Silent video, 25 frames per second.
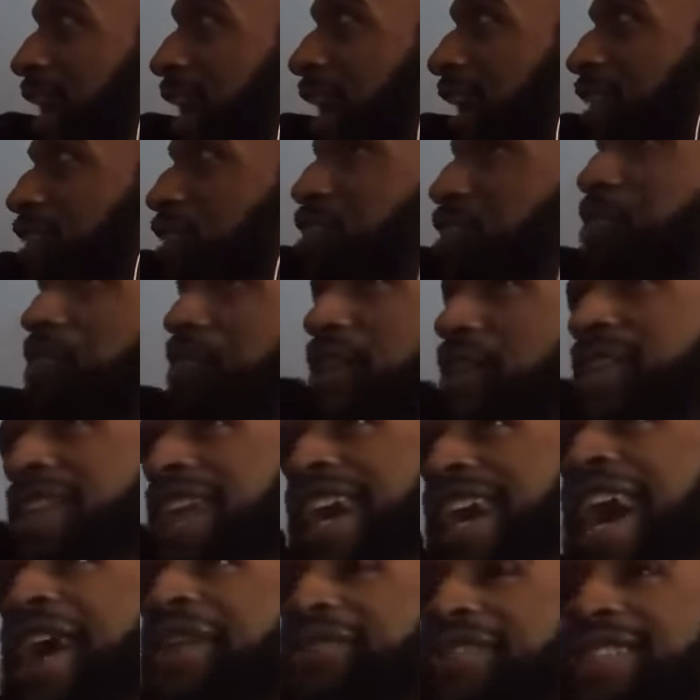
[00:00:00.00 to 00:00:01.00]
I just felt
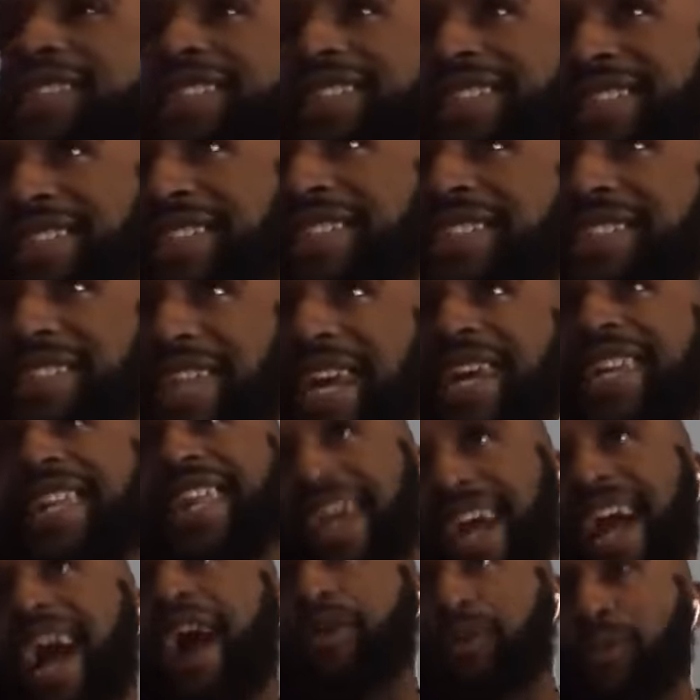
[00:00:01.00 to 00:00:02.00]
like I was in the state,
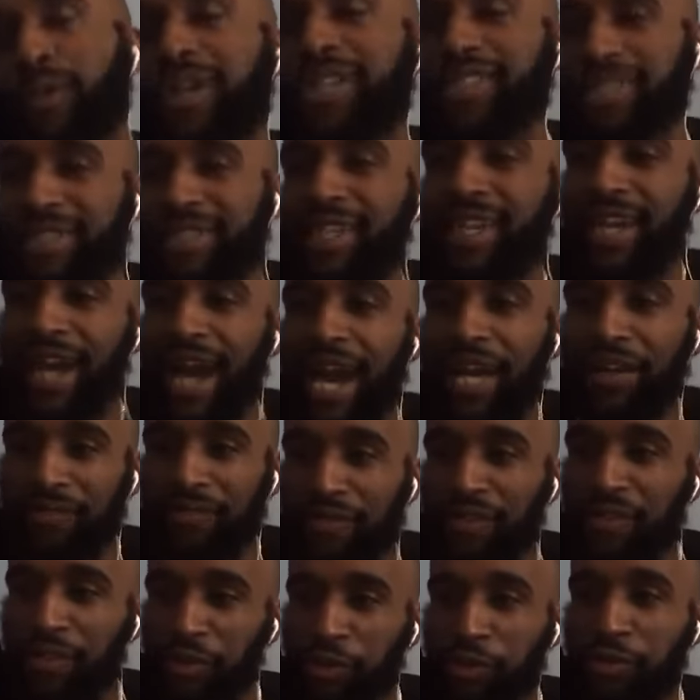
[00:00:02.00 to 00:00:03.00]
like I was the God
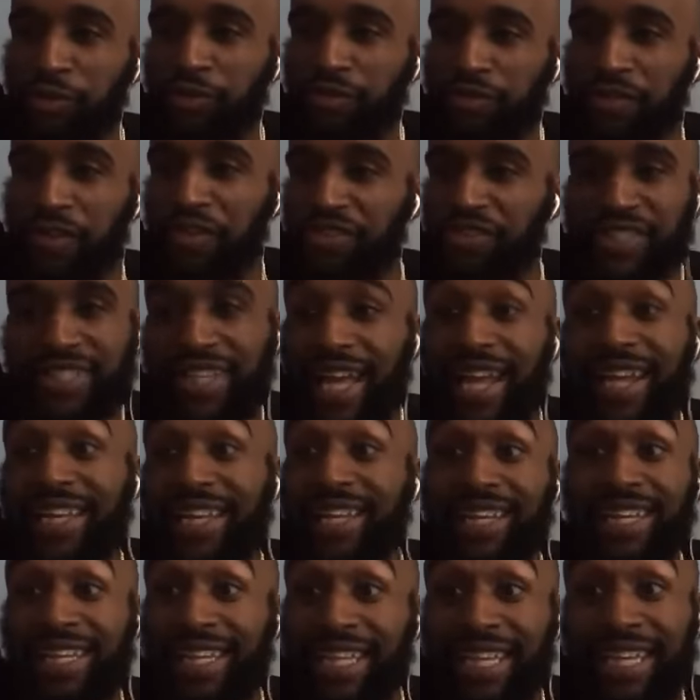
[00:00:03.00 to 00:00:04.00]
of the universe, and I
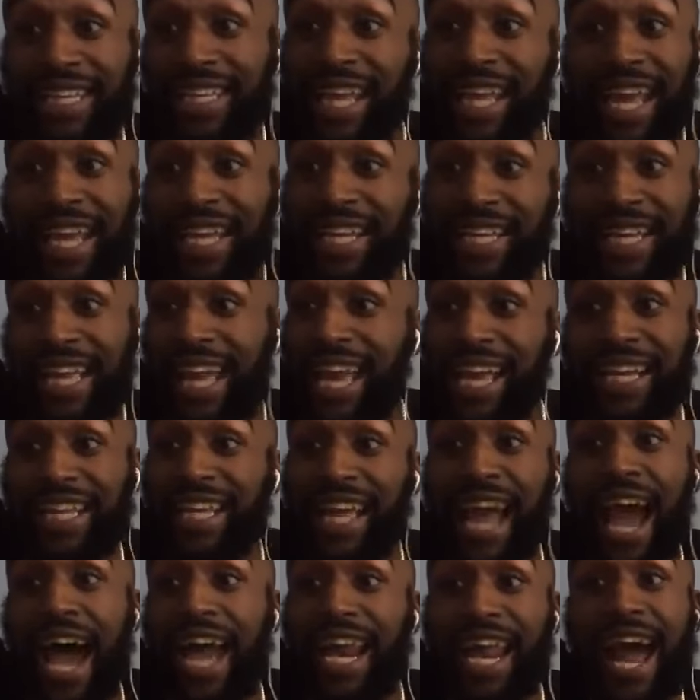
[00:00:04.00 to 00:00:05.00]
didn't need any
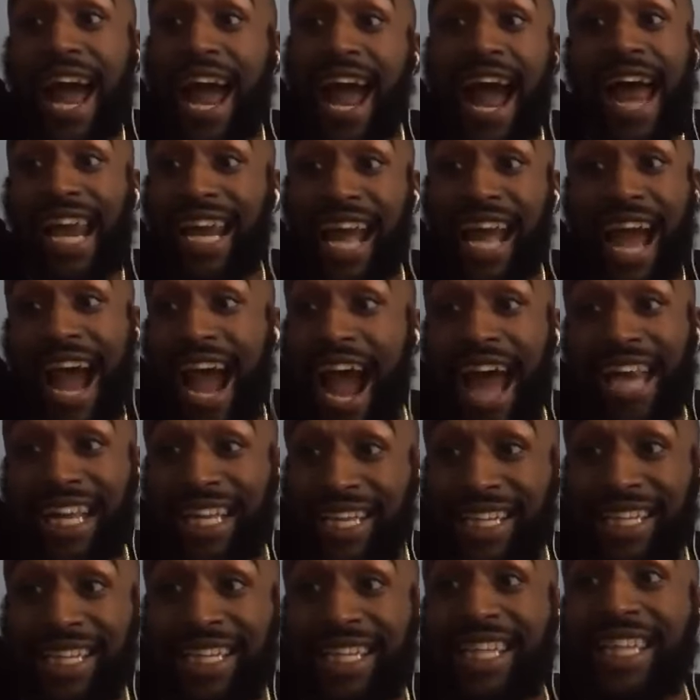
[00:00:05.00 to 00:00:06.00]
any I, I, I
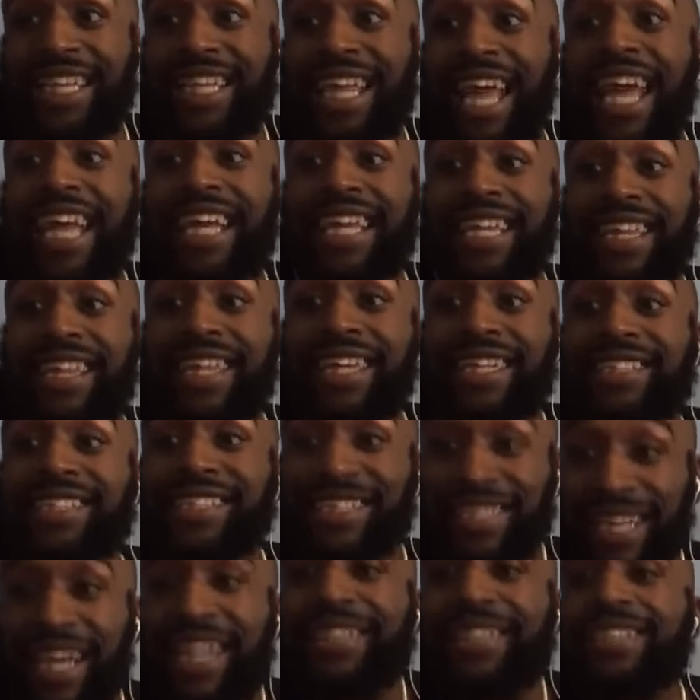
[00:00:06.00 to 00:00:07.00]
didn't need anything
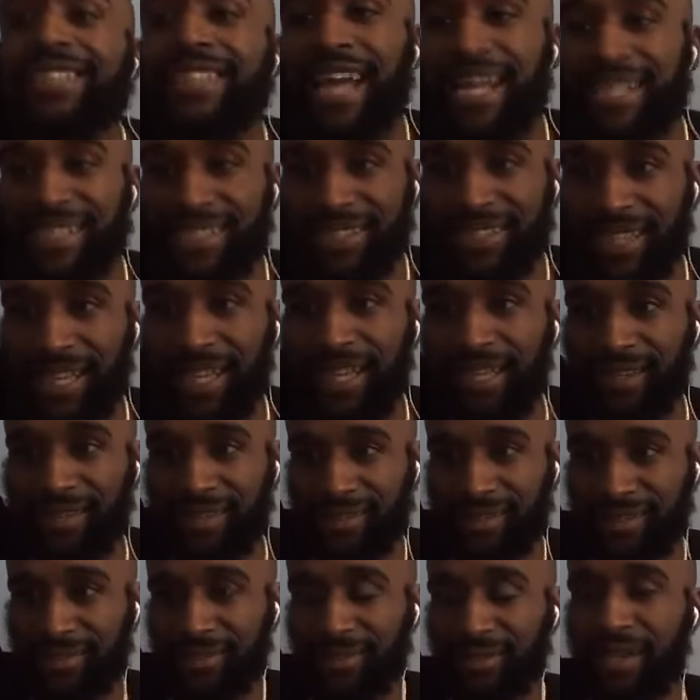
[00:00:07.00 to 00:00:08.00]
to get to that state.
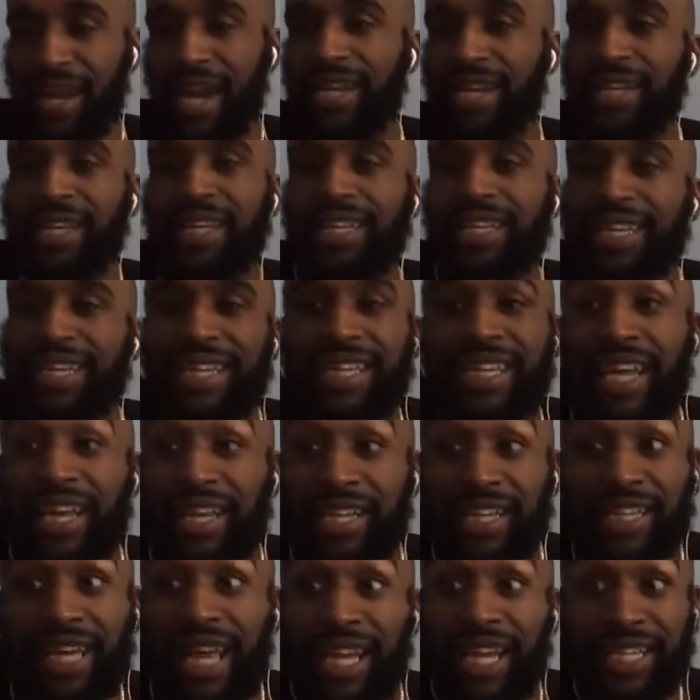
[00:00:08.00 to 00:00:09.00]
I didn't need
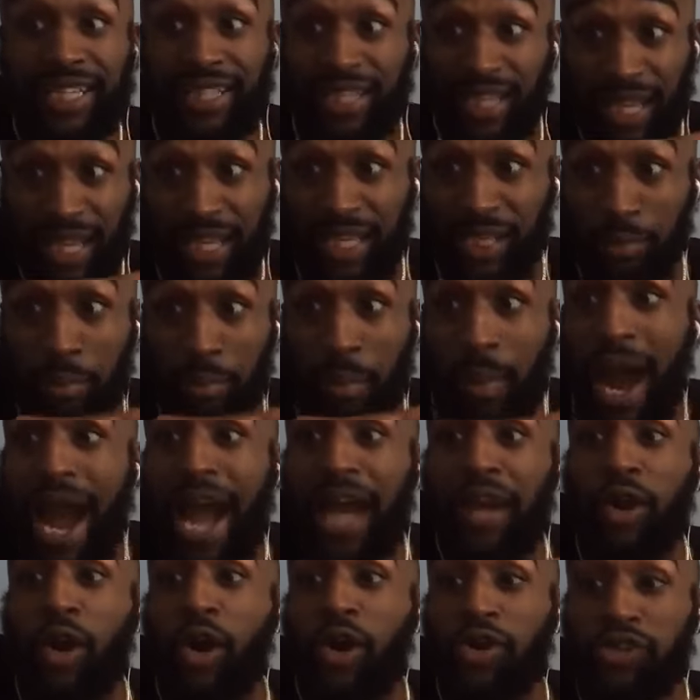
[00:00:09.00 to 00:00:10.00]
any any any
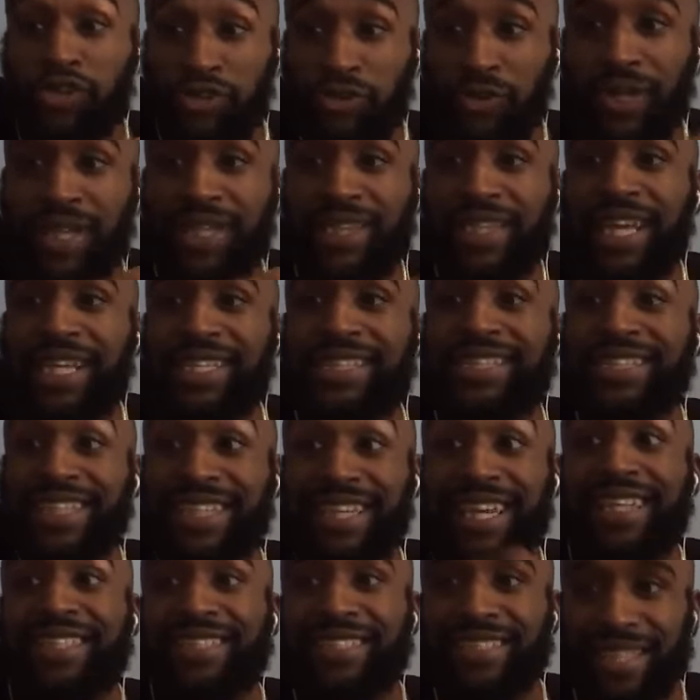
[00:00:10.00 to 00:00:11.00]
mind altering things
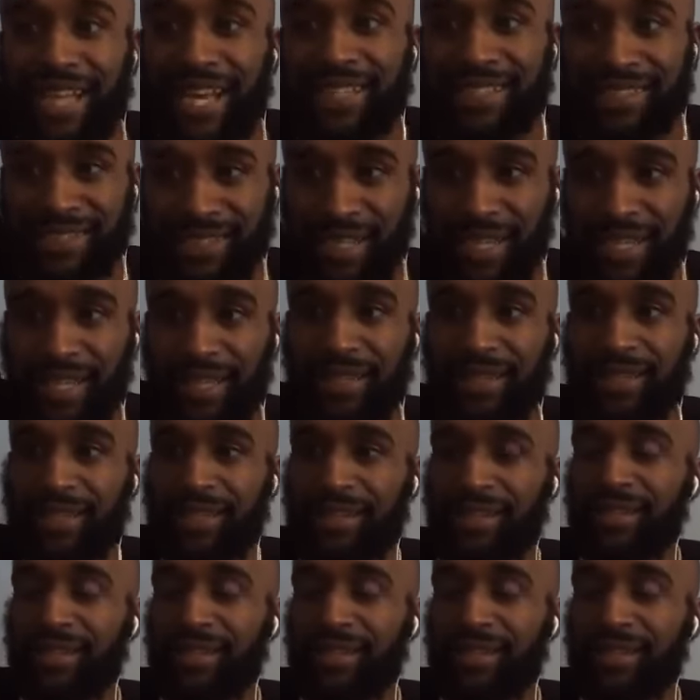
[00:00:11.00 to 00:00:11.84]
to get to that state.